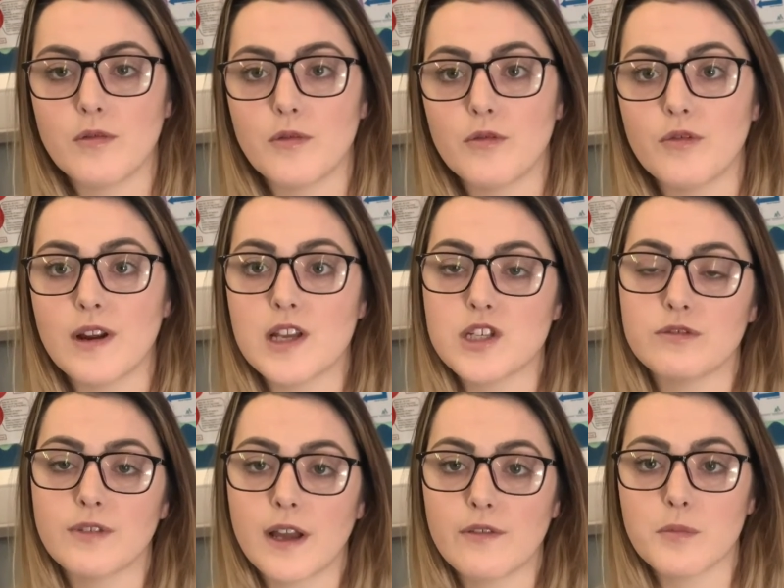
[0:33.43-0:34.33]
ranging
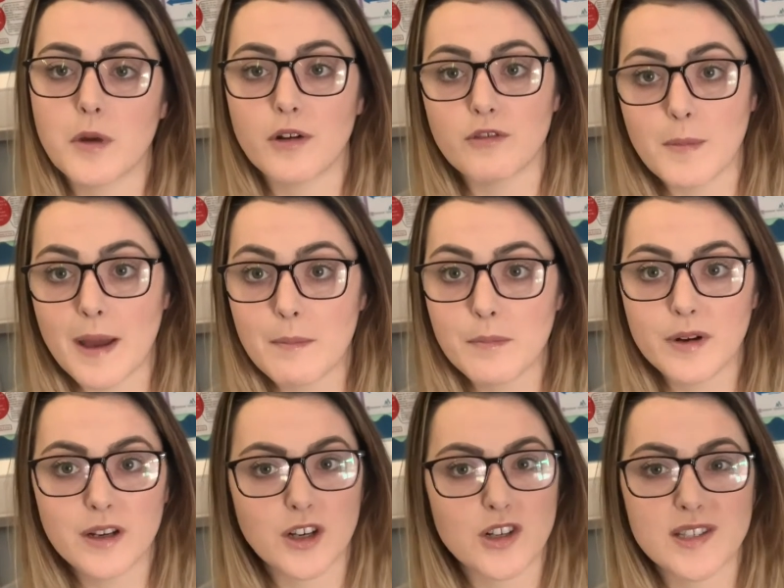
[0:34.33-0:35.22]
right from our
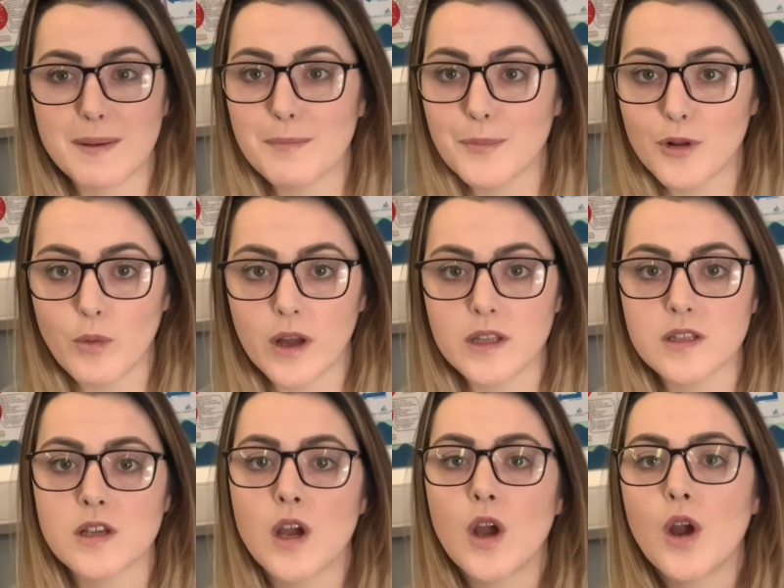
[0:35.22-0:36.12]
remembering, our simple
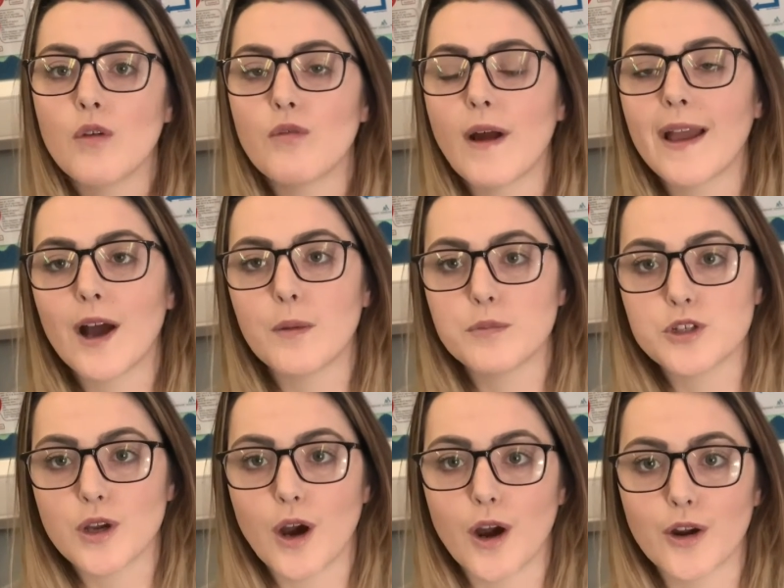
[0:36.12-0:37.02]
ones, right up
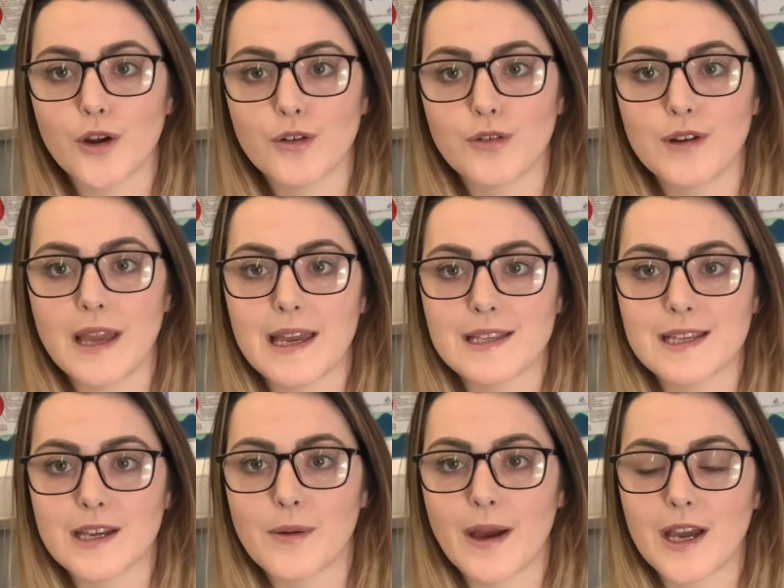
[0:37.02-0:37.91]
to our
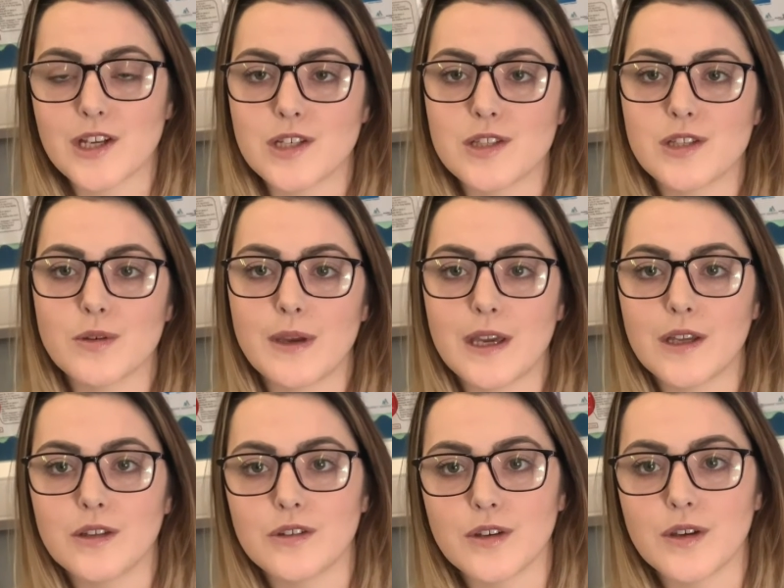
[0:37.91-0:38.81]
creating questions that we
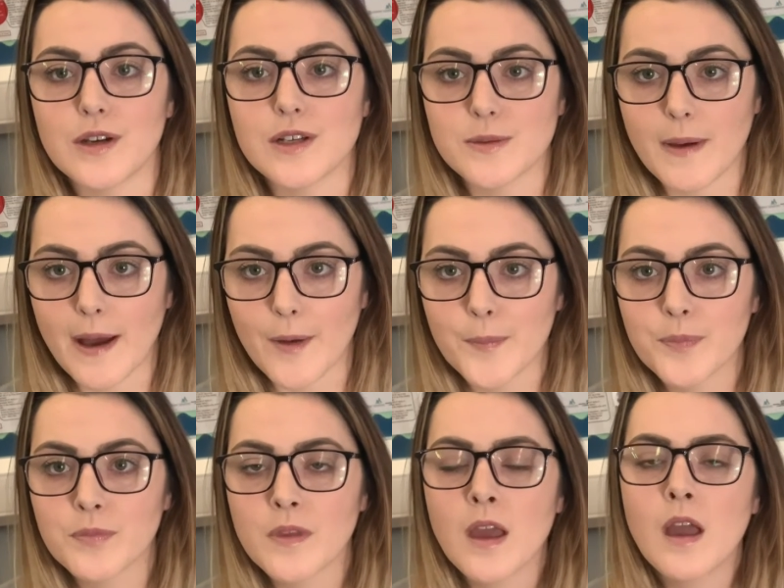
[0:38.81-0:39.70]
can do as well.
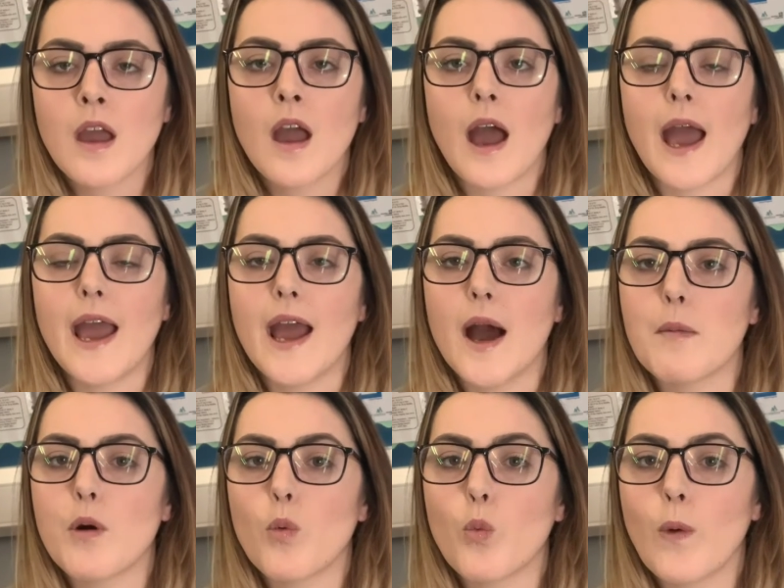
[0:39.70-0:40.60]

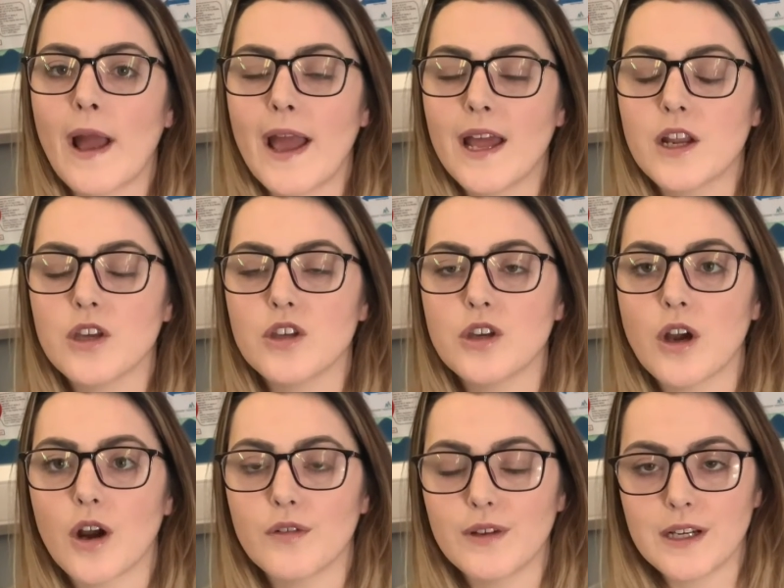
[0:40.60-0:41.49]
When you
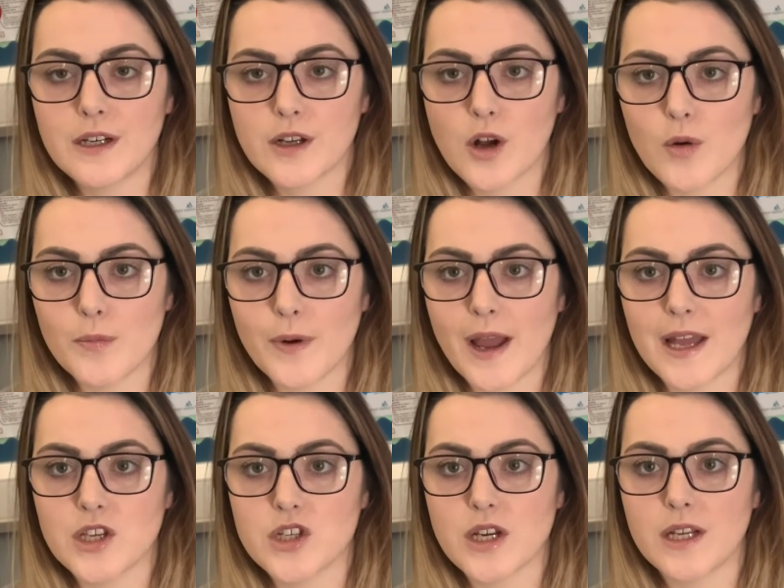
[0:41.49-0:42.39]
are reading a
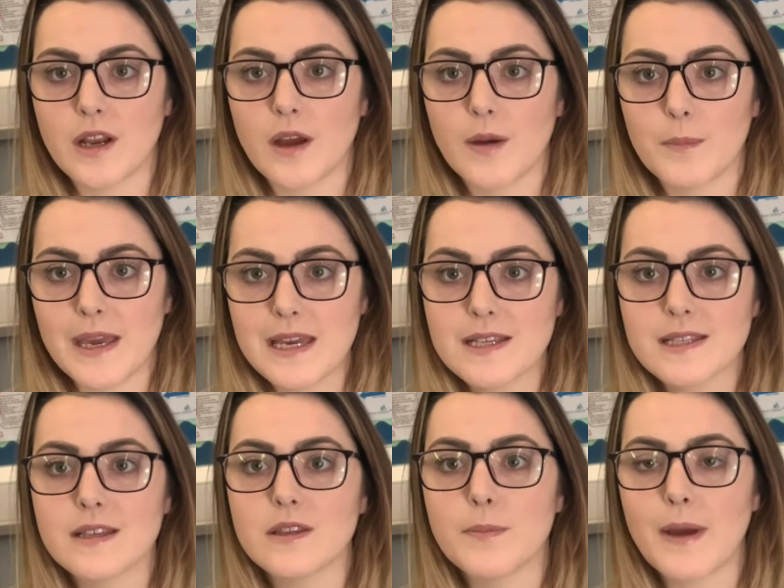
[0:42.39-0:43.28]
comprehension piece,
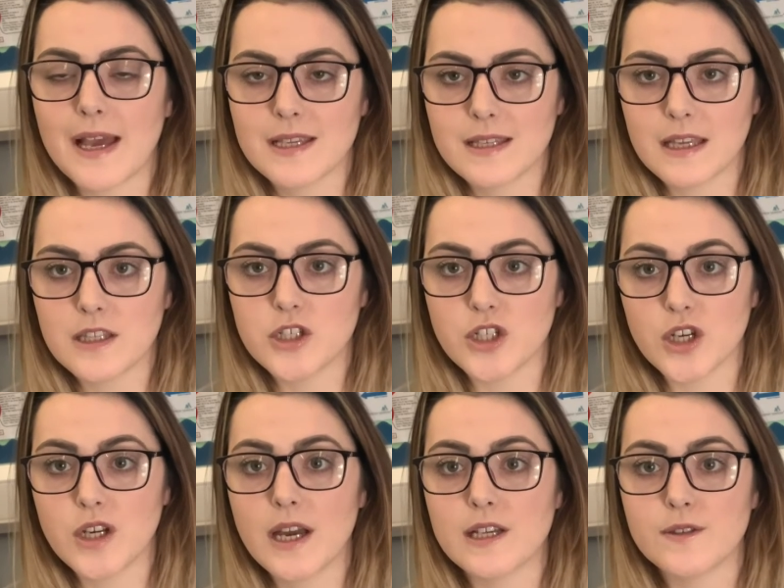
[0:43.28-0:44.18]
the best thing to do
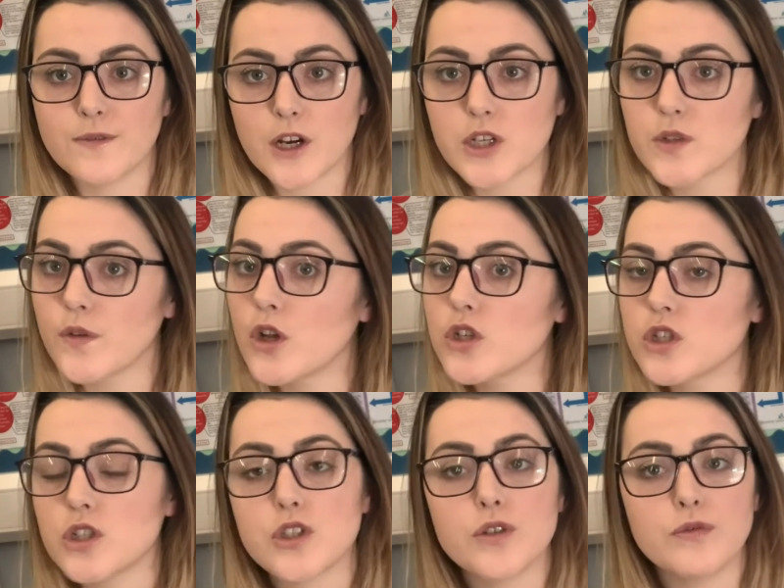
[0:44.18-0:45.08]
is first of all
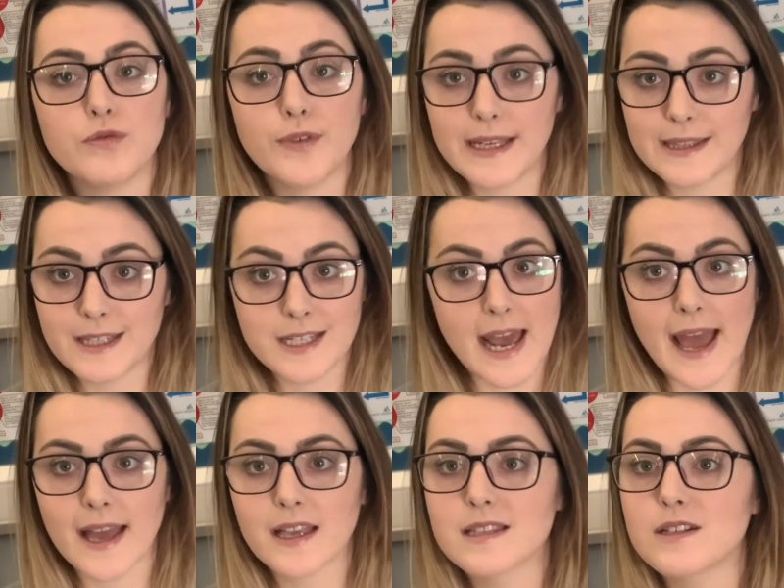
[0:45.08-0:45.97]
just to read the
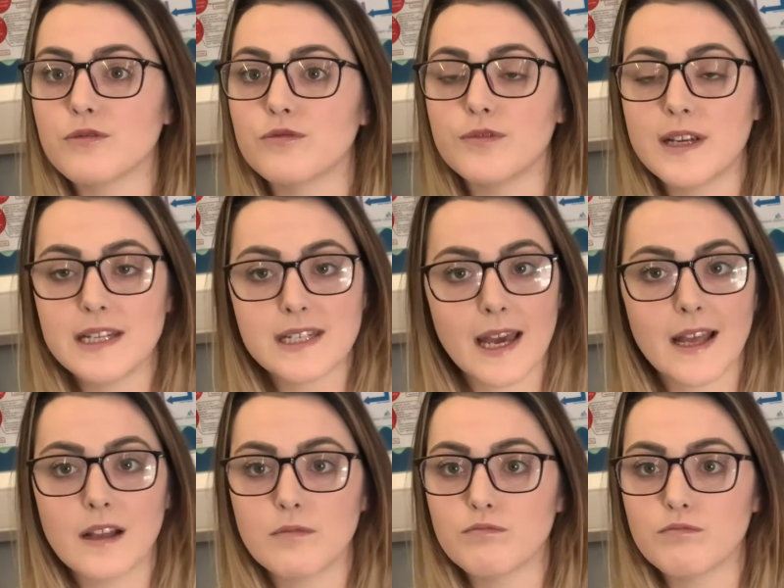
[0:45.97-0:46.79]
text. Read it,